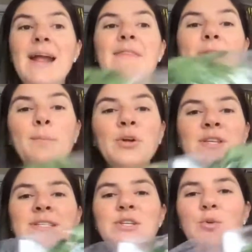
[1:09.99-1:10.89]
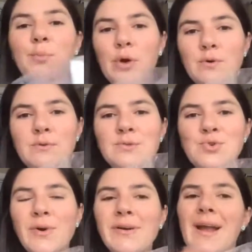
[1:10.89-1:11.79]
Then put this in your produce
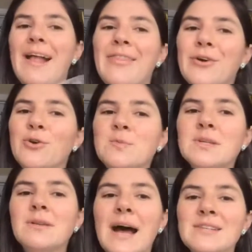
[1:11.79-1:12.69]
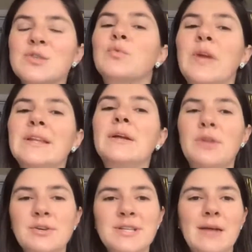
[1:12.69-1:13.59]
drawer, and the herbs will last a really
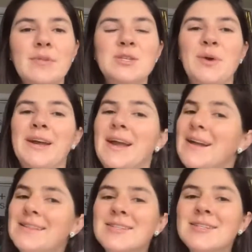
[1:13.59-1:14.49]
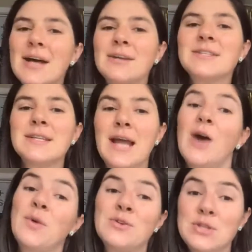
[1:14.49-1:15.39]
long time this way. This is honestly how
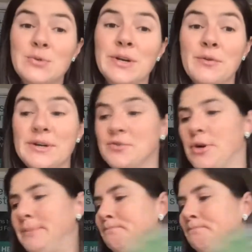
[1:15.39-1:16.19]
we used to do it in the restaurant.